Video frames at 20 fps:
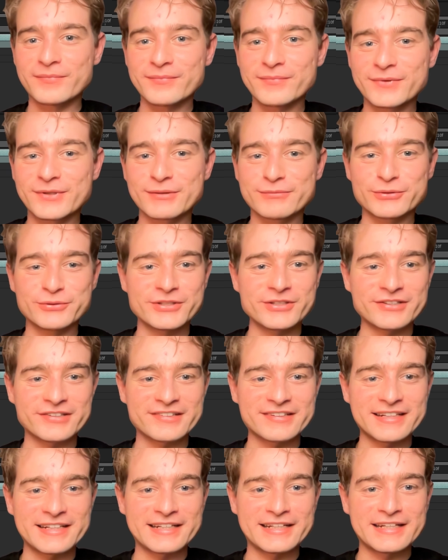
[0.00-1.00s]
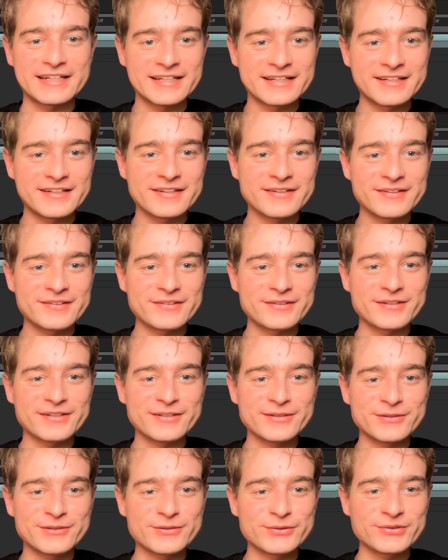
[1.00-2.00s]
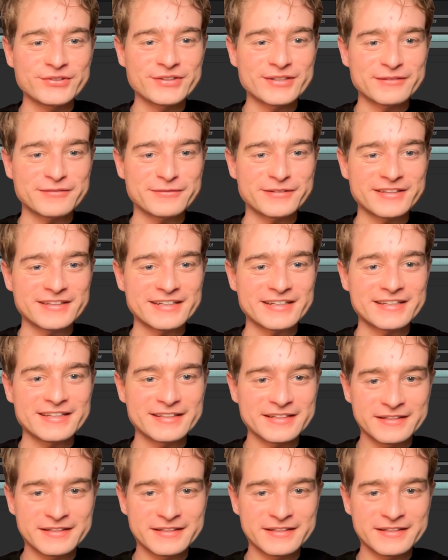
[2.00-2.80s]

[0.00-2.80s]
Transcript: through your scene. So you can do cool stuff with that.